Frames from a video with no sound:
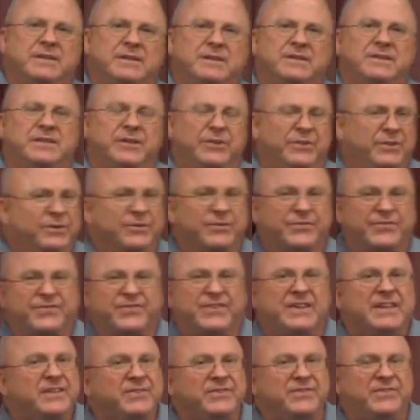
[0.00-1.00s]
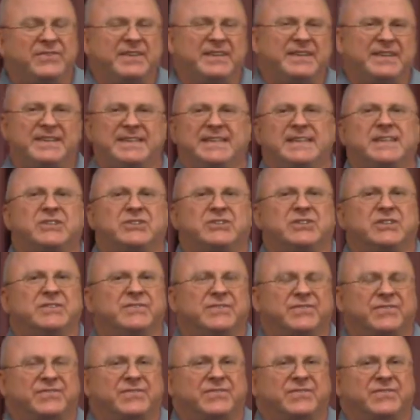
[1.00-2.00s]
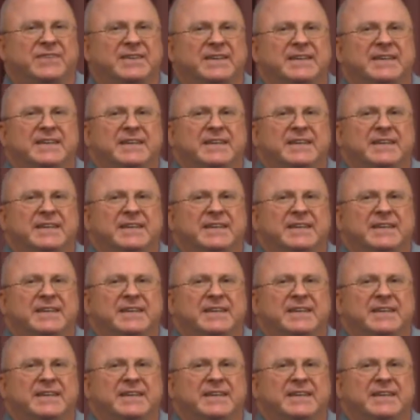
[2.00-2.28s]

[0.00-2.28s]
to their sins and addictions.